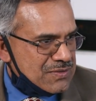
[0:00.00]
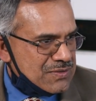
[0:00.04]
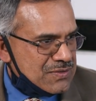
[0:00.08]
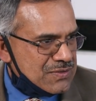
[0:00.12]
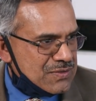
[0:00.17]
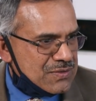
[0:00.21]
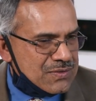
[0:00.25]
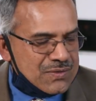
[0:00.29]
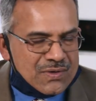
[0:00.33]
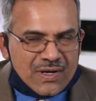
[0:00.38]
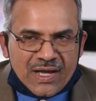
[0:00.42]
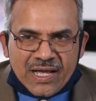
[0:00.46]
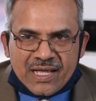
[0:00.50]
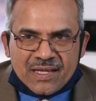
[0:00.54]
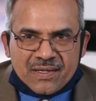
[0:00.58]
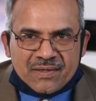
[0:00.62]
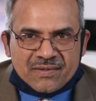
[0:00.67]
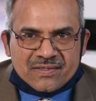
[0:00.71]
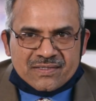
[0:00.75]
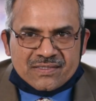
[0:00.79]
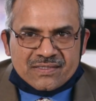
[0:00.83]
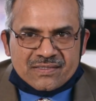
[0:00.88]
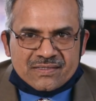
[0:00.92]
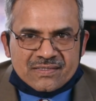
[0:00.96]
So
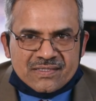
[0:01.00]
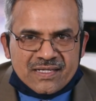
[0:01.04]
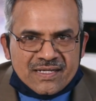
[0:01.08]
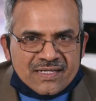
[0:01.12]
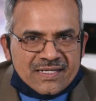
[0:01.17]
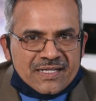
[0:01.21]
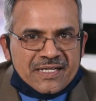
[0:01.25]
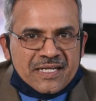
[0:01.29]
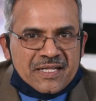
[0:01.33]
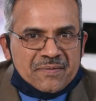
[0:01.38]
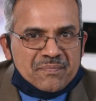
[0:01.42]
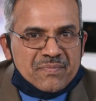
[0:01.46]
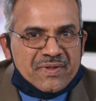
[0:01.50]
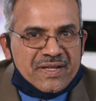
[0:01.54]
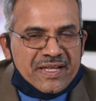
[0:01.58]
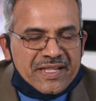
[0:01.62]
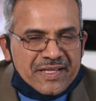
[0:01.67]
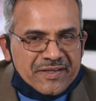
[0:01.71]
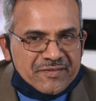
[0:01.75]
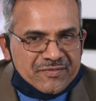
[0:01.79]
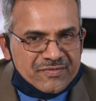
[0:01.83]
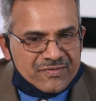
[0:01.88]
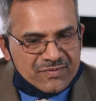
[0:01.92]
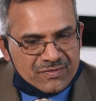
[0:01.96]
I certainly
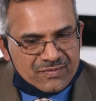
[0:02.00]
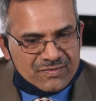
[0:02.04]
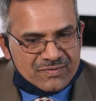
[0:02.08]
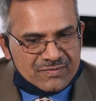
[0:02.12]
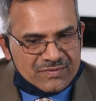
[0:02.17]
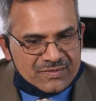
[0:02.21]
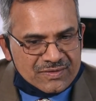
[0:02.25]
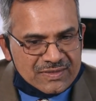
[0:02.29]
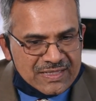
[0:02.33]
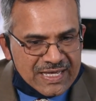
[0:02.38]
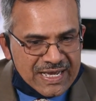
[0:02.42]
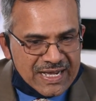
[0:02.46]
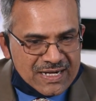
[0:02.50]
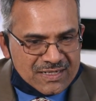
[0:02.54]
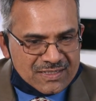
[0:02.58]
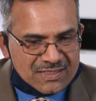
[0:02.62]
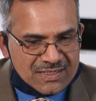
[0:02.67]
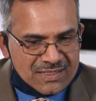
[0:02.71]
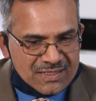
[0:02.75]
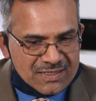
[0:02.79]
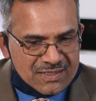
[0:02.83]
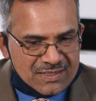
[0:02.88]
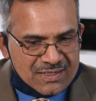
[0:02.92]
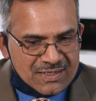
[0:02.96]
believe
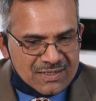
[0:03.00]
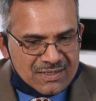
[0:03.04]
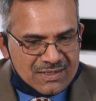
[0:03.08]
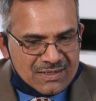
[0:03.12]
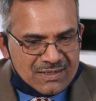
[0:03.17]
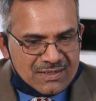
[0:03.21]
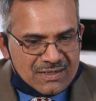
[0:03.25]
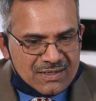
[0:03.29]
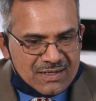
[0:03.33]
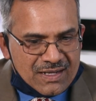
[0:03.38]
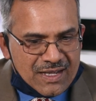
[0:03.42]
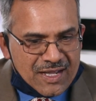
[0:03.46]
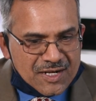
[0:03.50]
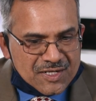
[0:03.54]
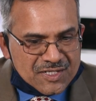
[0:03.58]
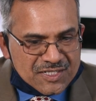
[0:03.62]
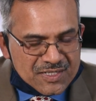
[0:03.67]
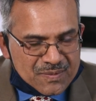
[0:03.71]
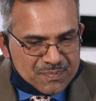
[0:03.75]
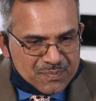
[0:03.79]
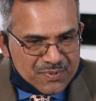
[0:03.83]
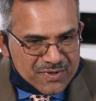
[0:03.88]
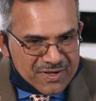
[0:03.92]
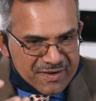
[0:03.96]
that
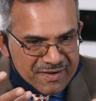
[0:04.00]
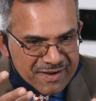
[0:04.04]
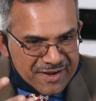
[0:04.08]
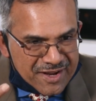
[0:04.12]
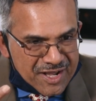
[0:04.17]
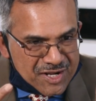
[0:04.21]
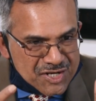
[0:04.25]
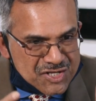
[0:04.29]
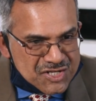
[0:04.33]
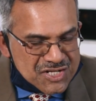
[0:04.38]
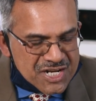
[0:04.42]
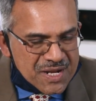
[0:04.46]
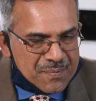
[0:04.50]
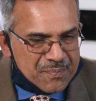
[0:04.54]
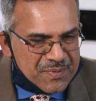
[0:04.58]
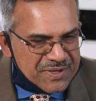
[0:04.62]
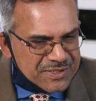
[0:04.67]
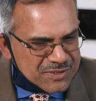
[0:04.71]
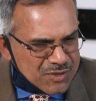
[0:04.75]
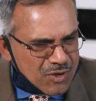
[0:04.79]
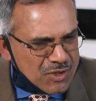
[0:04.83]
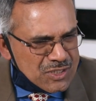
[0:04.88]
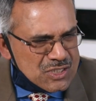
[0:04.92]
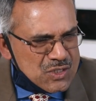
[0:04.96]
entrepreneurship
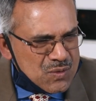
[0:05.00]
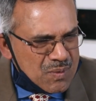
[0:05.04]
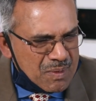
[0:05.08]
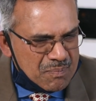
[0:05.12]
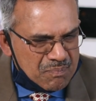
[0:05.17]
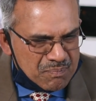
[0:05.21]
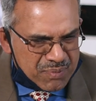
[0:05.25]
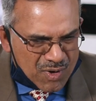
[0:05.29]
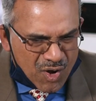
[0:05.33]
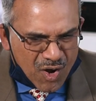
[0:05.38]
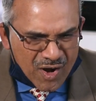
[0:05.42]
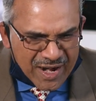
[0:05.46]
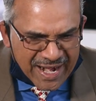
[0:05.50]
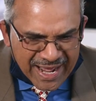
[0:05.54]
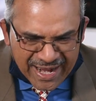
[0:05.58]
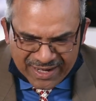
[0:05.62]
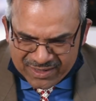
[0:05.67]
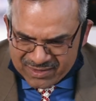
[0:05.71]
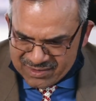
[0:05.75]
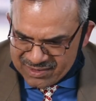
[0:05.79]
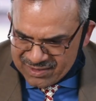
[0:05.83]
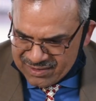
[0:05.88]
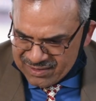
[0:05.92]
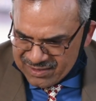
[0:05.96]
is also a
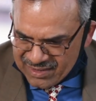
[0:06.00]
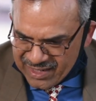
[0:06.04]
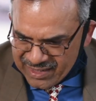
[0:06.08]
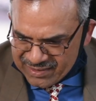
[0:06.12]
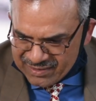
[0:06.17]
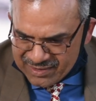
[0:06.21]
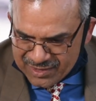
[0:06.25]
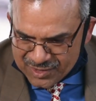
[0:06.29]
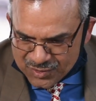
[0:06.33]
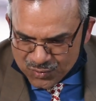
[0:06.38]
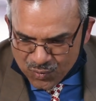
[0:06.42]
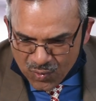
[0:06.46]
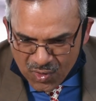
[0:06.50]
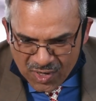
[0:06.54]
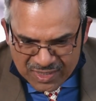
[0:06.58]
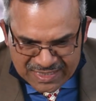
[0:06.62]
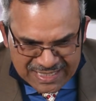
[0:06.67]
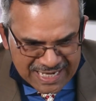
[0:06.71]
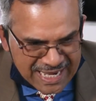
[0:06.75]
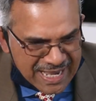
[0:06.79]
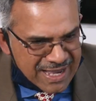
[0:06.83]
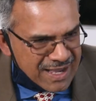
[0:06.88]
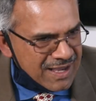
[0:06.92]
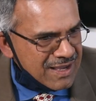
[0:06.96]
product like this
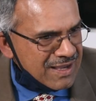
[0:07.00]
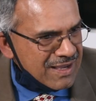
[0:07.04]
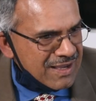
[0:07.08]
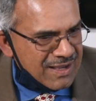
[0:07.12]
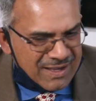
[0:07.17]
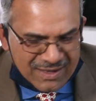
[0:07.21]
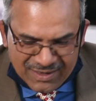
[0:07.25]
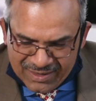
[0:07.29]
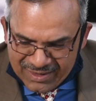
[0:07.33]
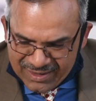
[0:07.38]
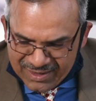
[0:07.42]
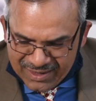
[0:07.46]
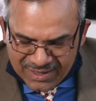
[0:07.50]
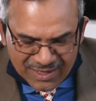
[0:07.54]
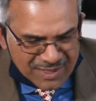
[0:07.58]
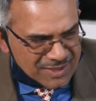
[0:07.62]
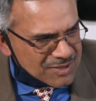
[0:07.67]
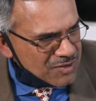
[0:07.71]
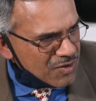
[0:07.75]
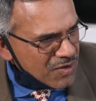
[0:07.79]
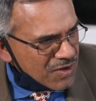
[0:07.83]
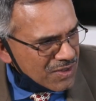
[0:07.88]
water. It